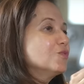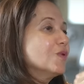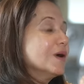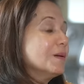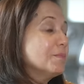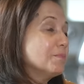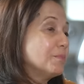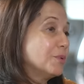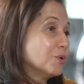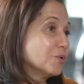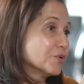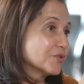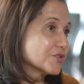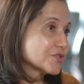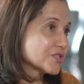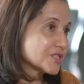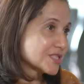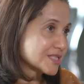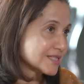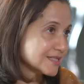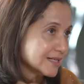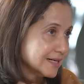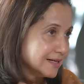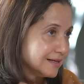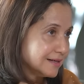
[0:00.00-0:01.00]
you are both a
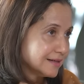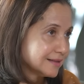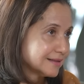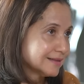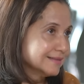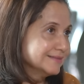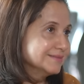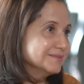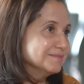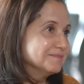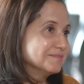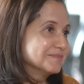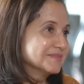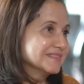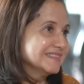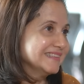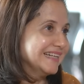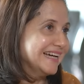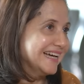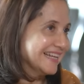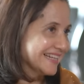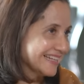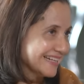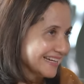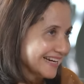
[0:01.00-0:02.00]
star
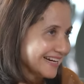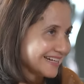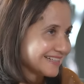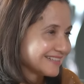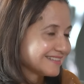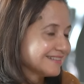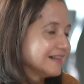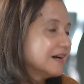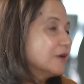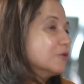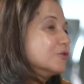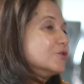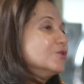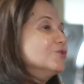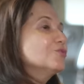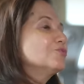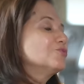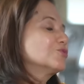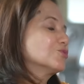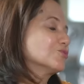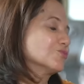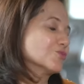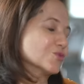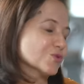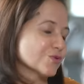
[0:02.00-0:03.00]
and an actor. How do
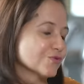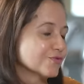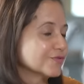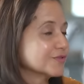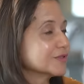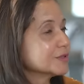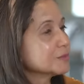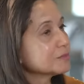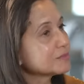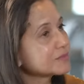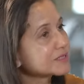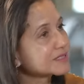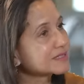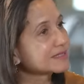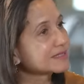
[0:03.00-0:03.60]
you choose your films?